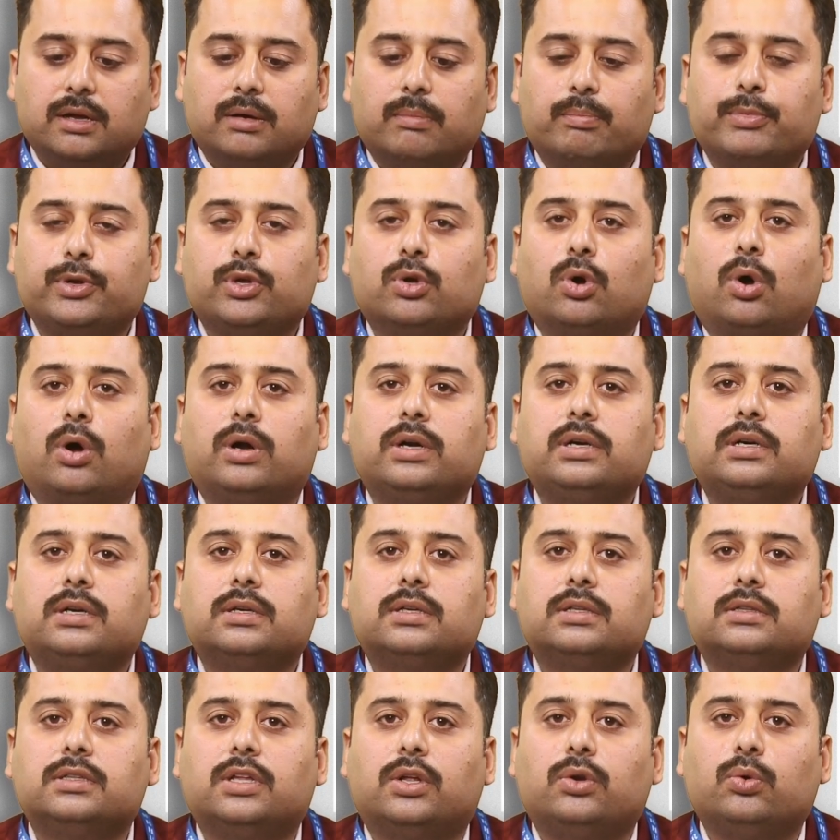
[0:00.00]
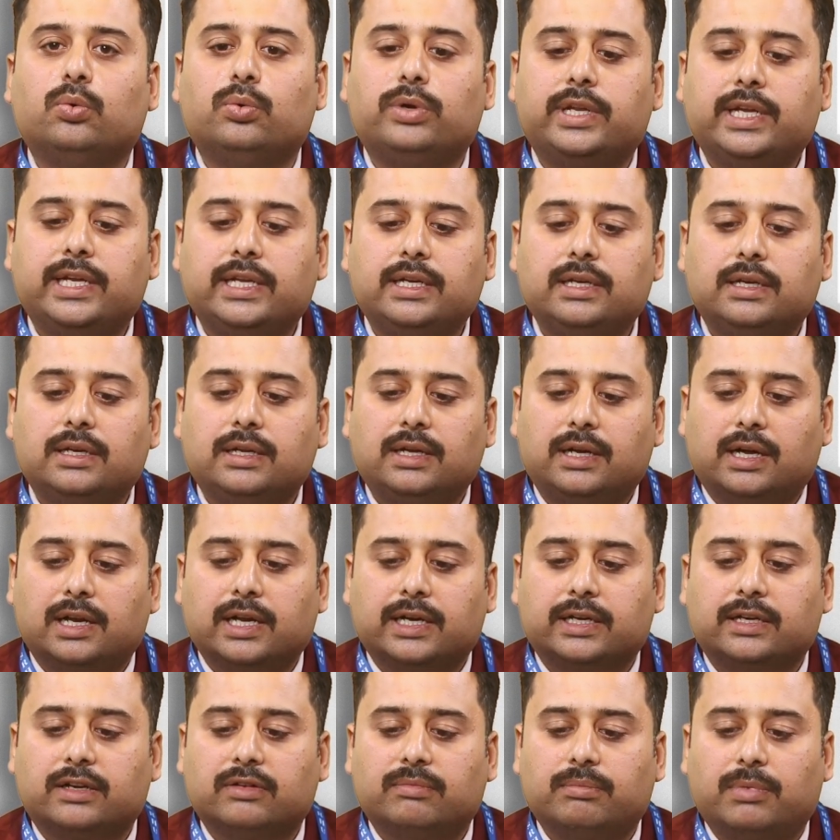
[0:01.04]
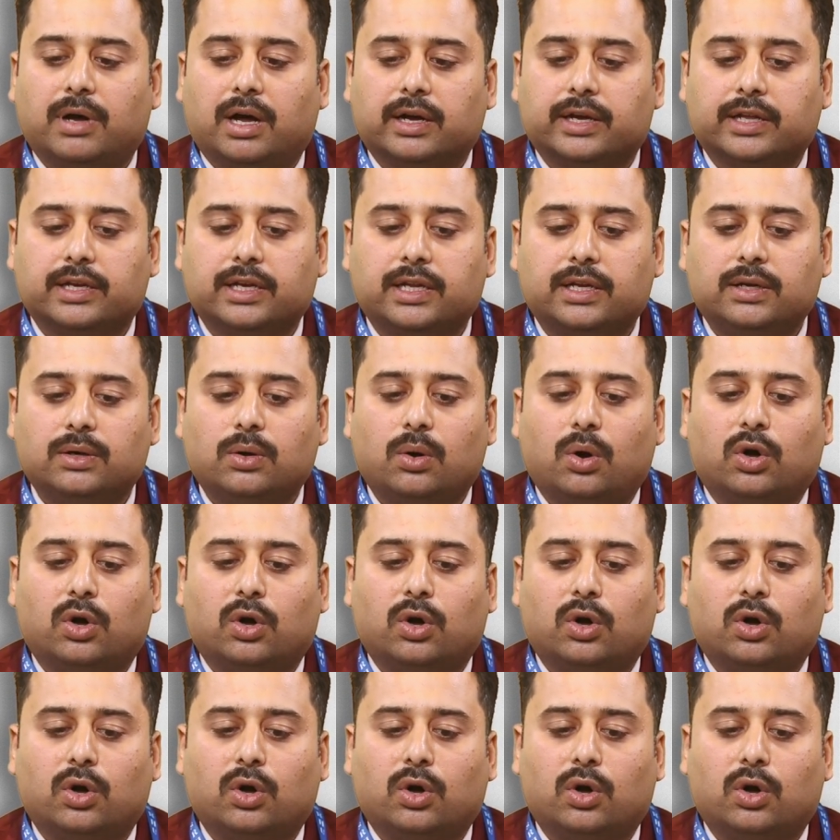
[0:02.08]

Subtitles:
beyond the routine collective bargaining